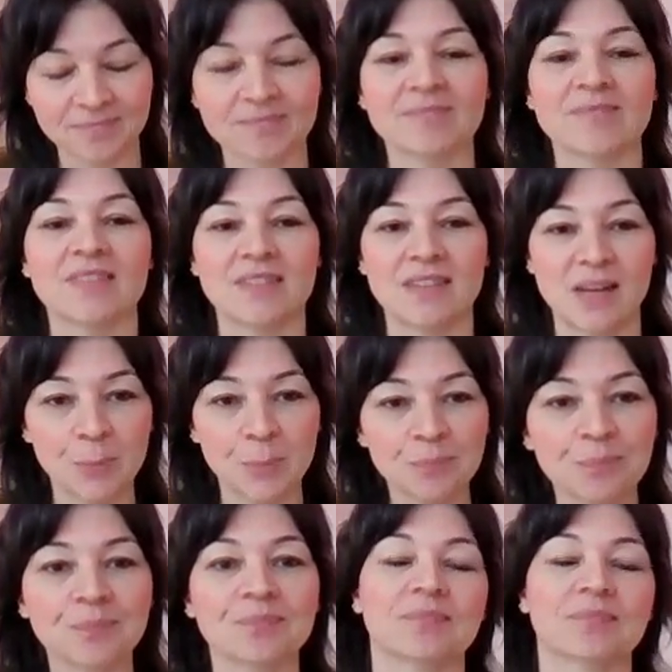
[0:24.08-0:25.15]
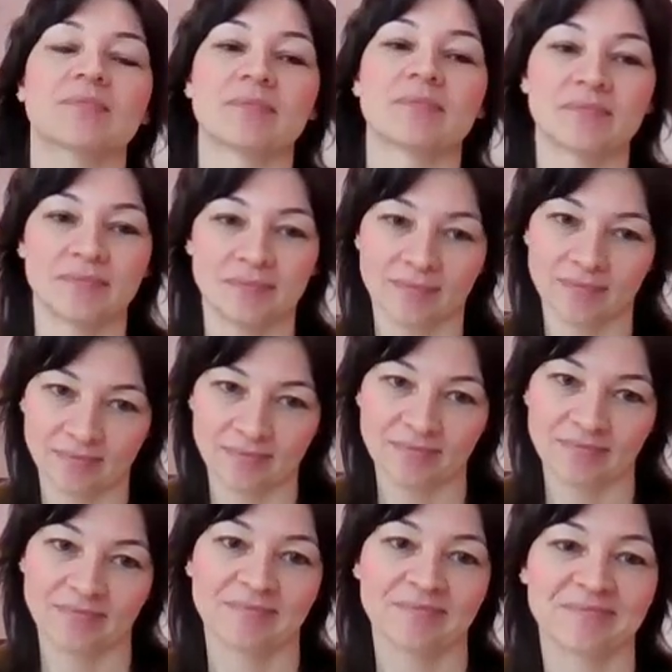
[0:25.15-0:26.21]

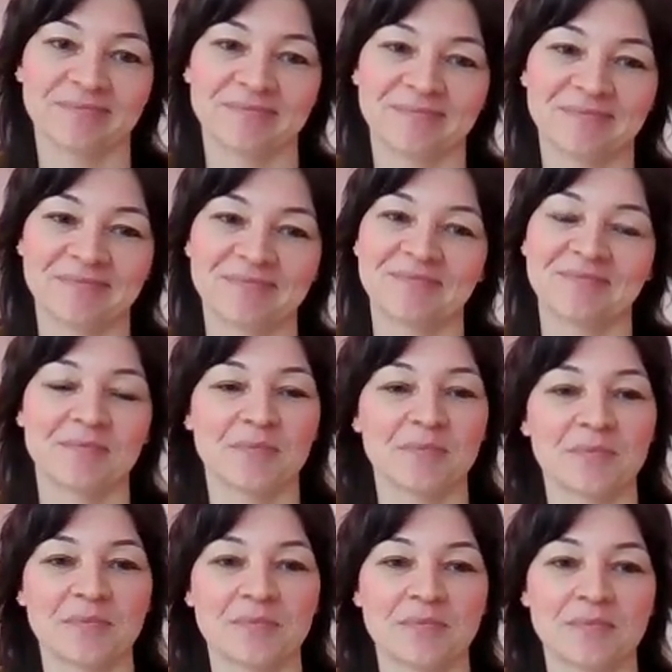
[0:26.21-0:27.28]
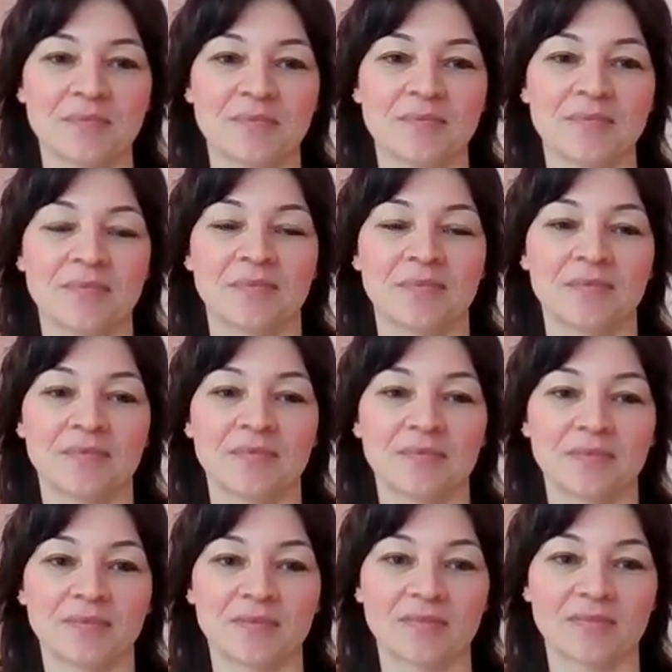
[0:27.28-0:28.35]

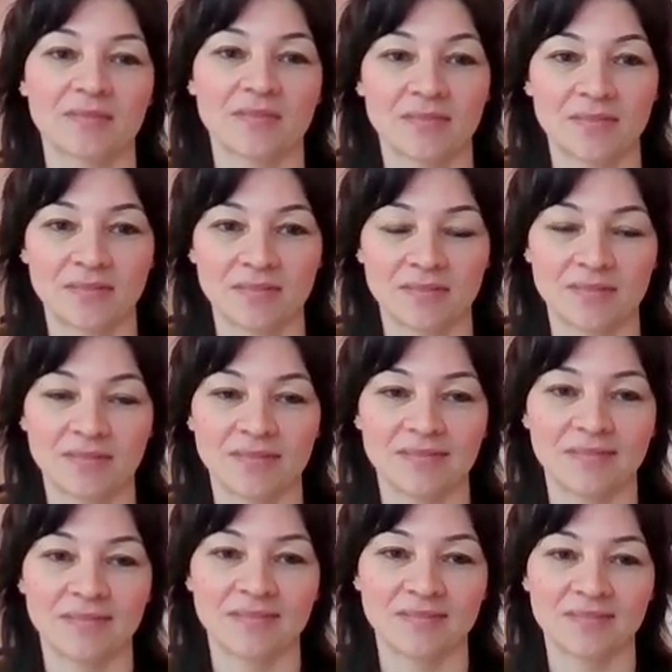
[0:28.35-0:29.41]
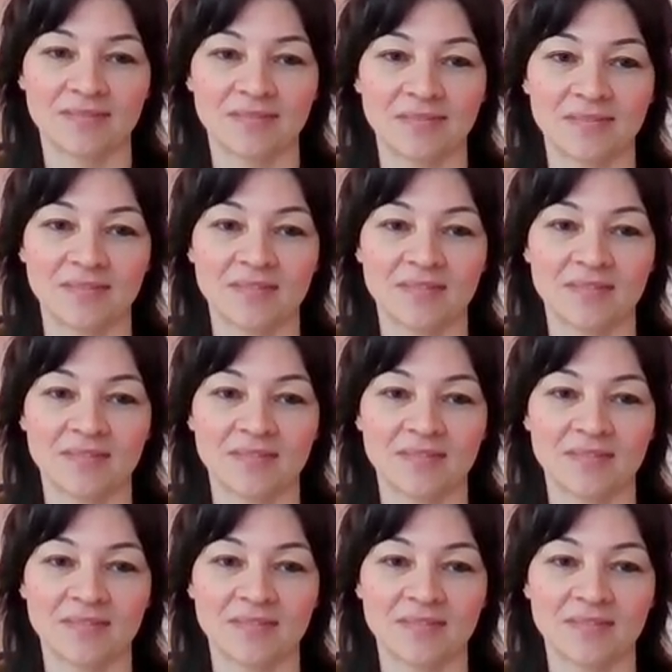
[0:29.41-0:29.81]
[no speech]